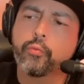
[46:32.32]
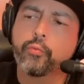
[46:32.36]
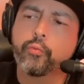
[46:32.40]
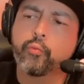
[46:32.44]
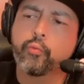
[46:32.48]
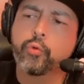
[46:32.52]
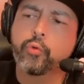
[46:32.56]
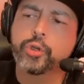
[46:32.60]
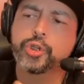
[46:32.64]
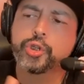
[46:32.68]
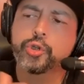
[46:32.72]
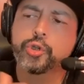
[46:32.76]

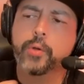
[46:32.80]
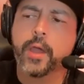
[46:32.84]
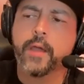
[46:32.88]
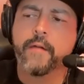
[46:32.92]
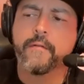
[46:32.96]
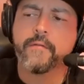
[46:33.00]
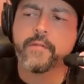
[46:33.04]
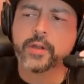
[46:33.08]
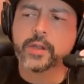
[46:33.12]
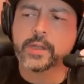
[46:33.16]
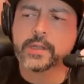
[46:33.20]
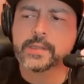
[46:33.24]
would you
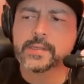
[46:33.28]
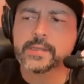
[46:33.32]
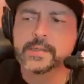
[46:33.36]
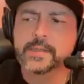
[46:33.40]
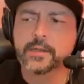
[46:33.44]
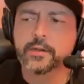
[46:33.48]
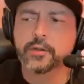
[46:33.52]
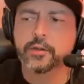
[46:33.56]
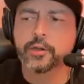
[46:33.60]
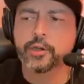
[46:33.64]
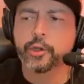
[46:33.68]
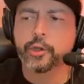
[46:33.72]
ever
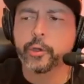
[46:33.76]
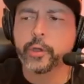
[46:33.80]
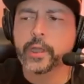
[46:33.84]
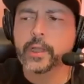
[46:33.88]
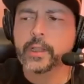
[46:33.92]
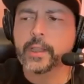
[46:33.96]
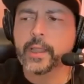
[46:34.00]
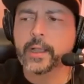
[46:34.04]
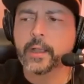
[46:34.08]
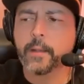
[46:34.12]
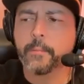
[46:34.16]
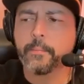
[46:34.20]
consider
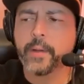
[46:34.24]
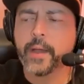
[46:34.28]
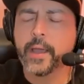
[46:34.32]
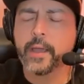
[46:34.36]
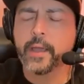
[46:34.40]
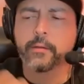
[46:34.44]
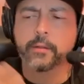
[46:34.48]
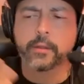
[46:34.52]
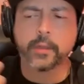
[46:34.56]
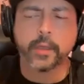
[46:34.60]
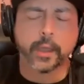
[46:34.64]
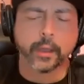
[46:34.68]
doing like a
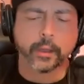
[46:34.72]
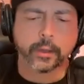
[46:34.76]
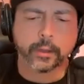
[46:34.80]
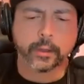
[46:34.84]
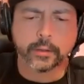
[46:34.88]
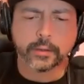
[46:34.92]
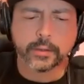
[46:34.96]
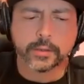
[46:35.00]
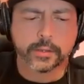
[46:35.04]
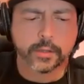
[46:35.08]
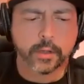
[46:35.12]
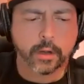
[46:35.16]
biotech
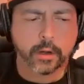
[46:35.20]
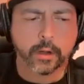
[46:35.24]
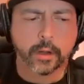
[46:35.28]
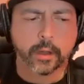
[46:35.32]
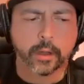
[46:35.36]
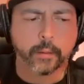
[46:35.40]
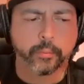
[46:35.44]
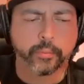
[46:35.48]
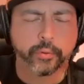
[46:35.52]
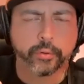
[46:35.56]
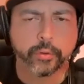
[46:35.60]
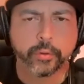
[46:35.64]

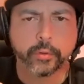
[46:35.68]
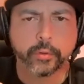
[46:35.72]
startup?